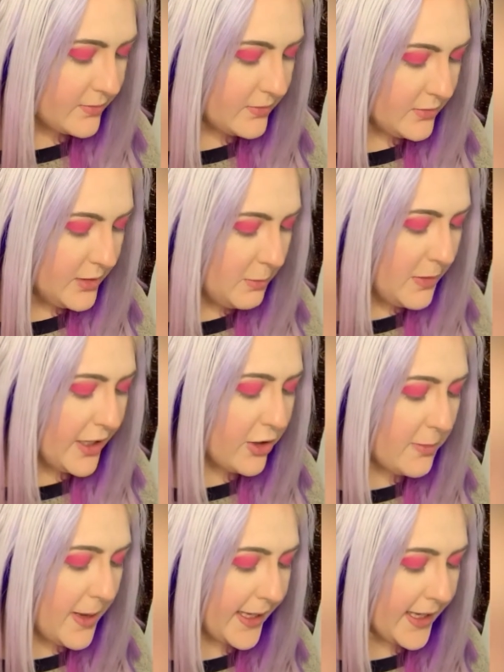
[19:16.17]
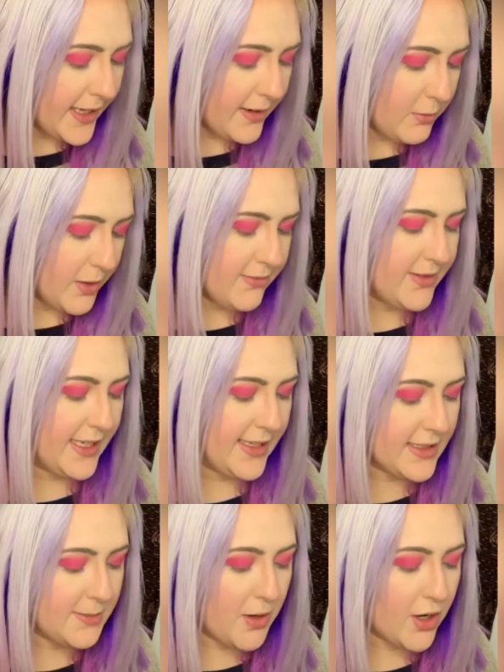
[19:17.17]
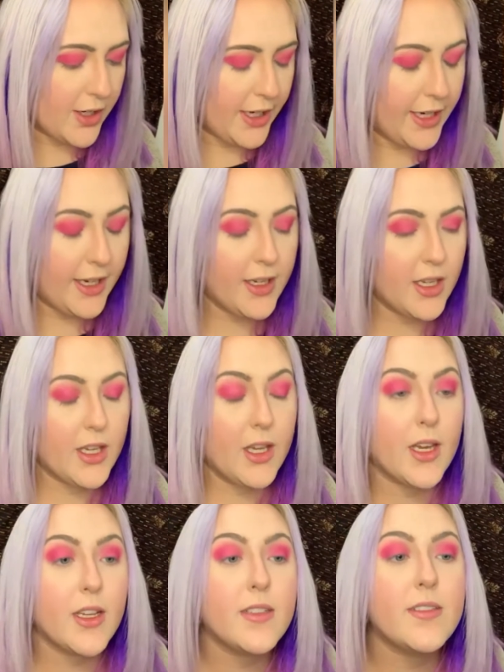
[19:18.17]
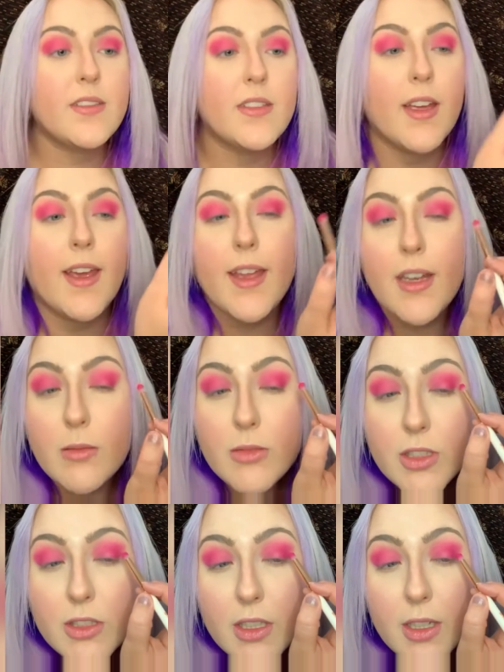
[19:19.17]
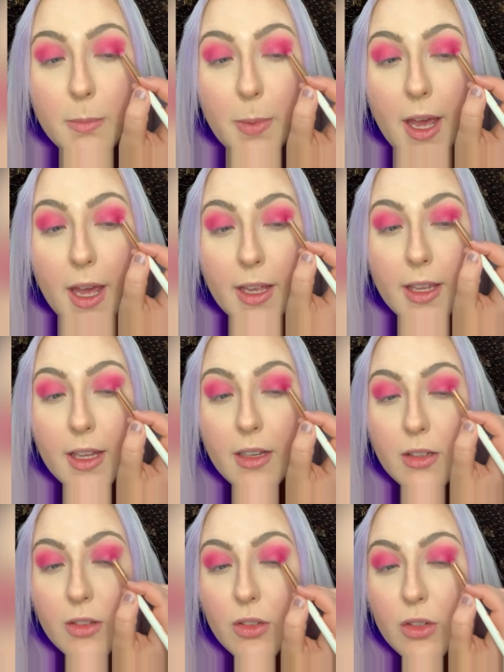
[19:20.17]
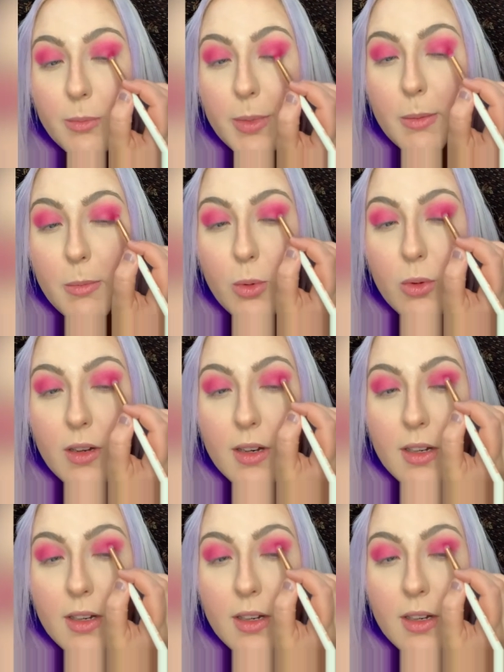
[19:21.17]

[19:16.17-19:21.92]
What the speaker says: I'm gonna go back in with Dance Party again, and I'm just gonna pack in a little bit more.